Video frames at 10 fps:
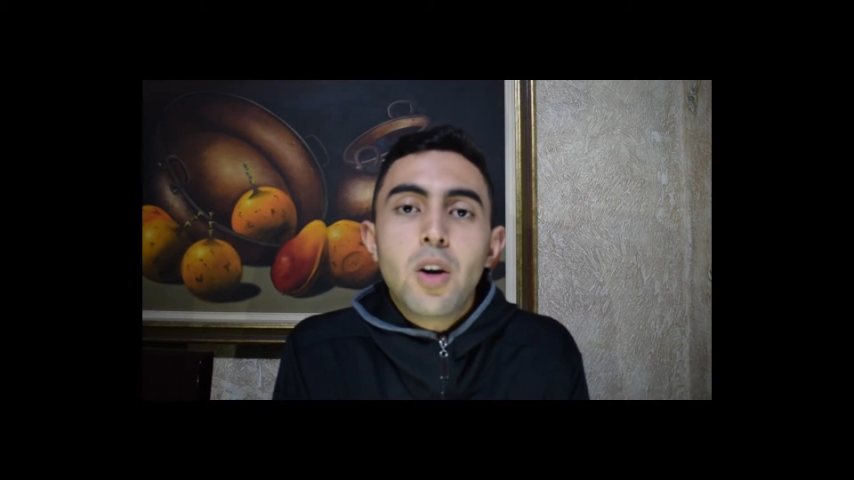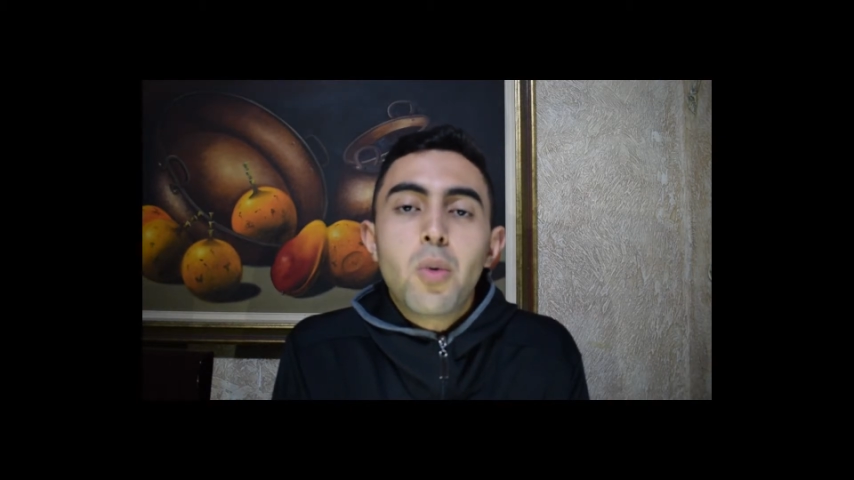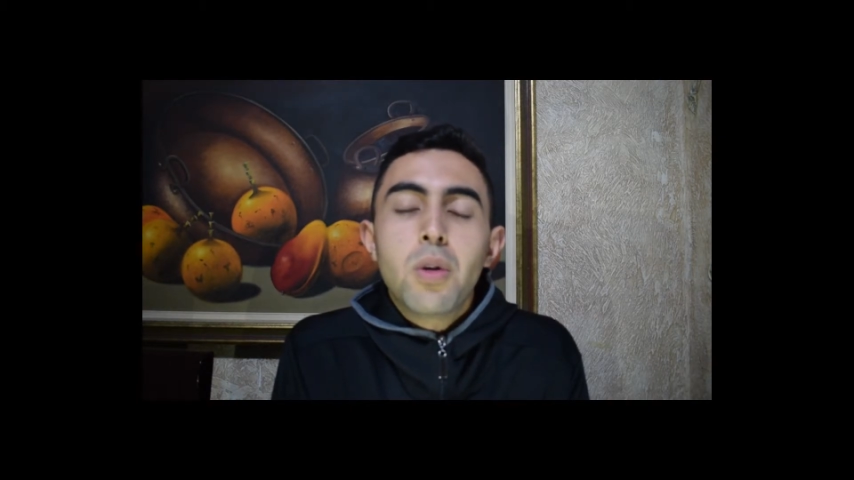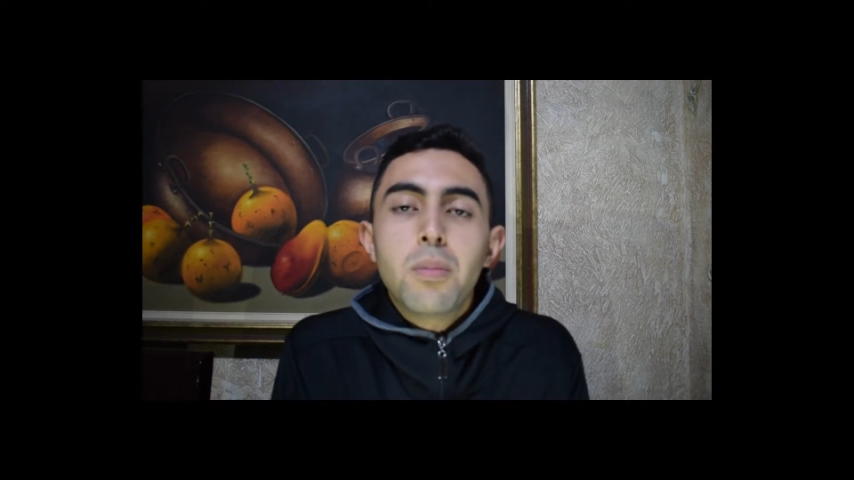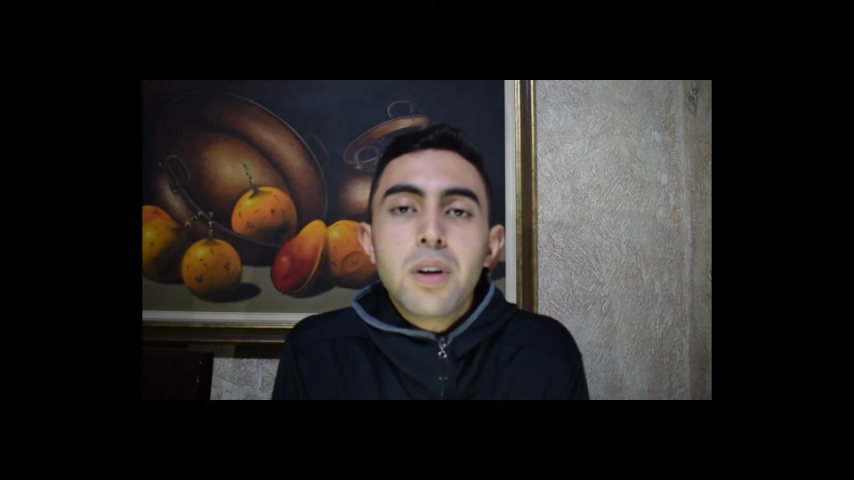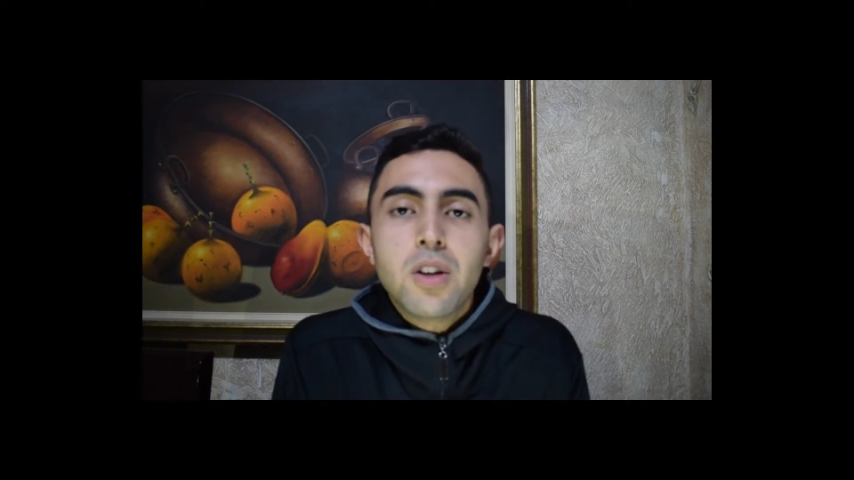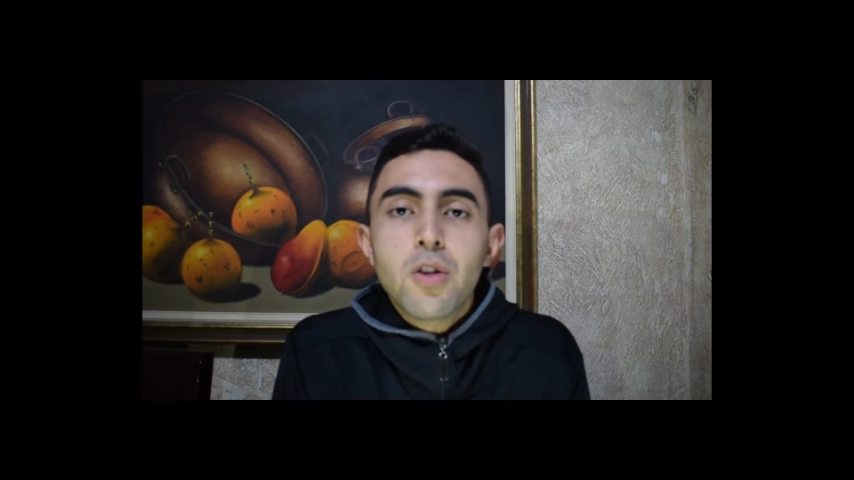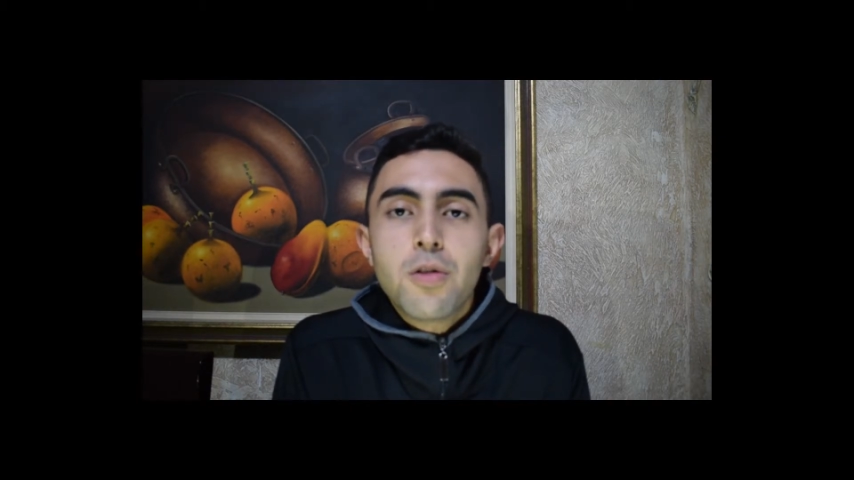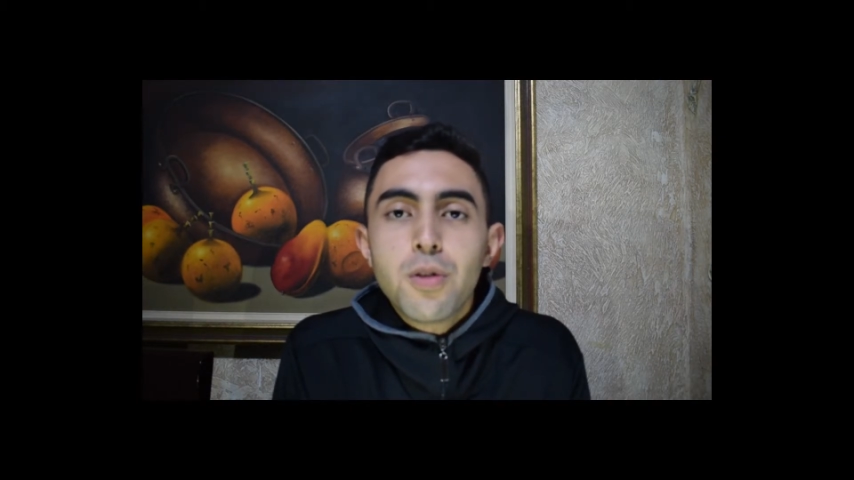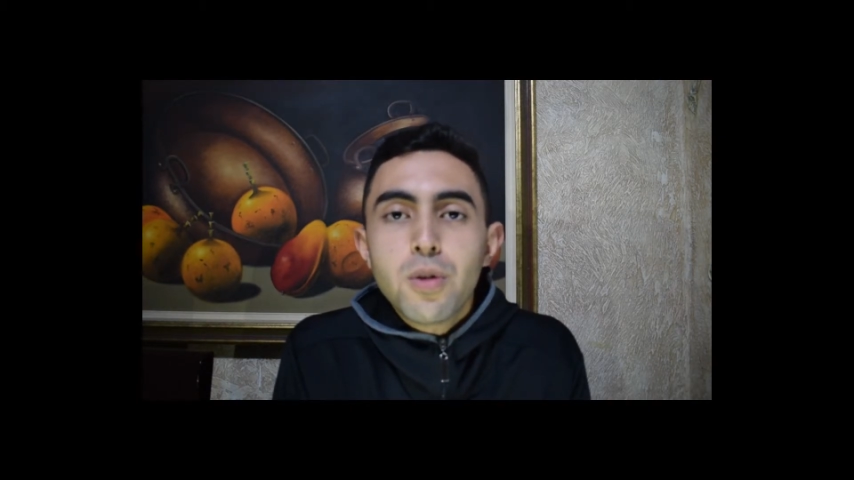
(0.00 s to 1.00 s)
and for
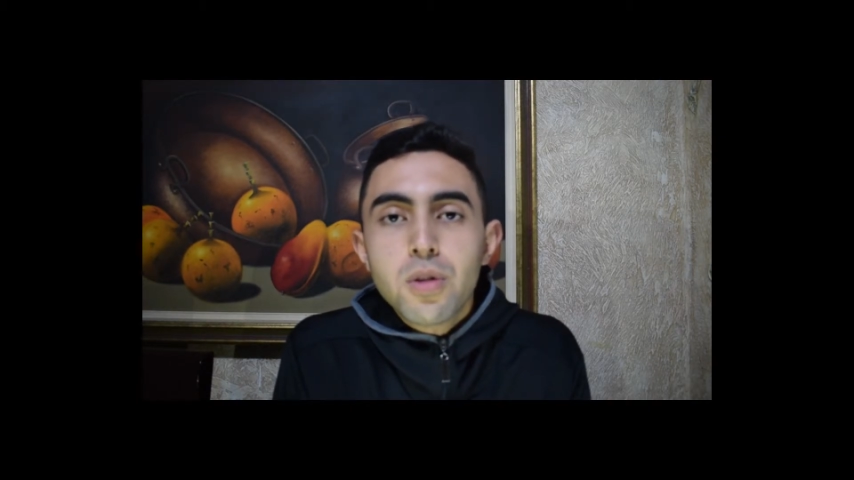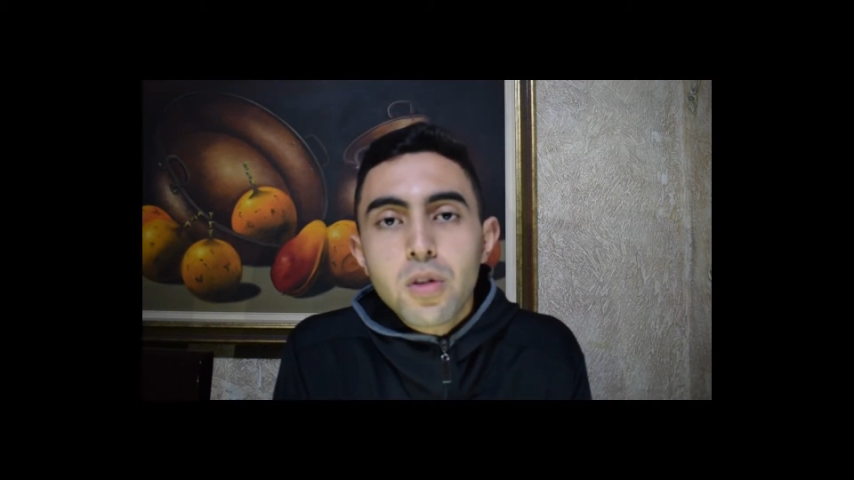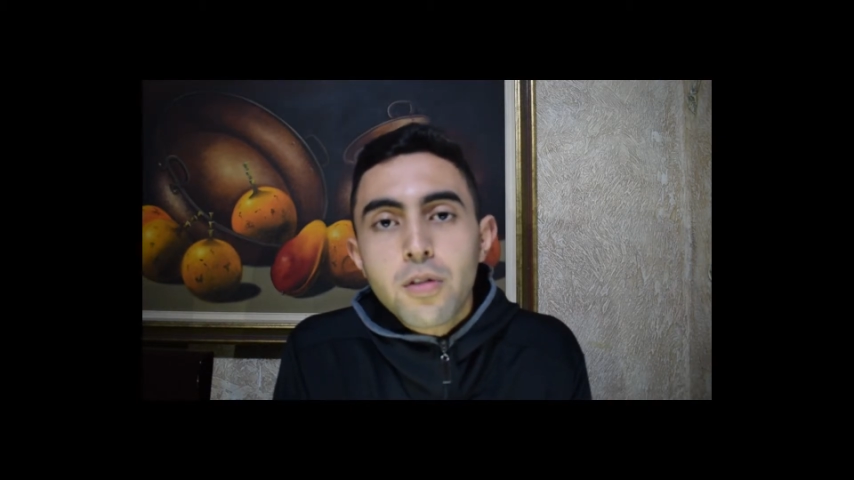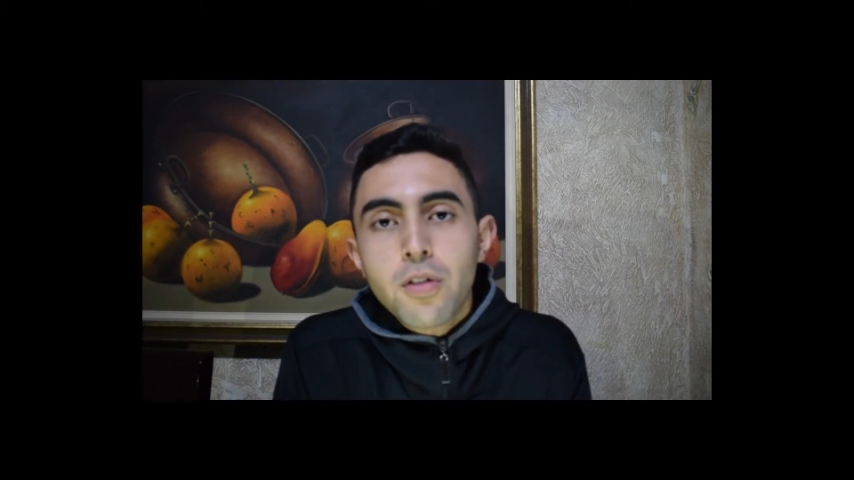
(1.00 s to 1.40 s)
their children.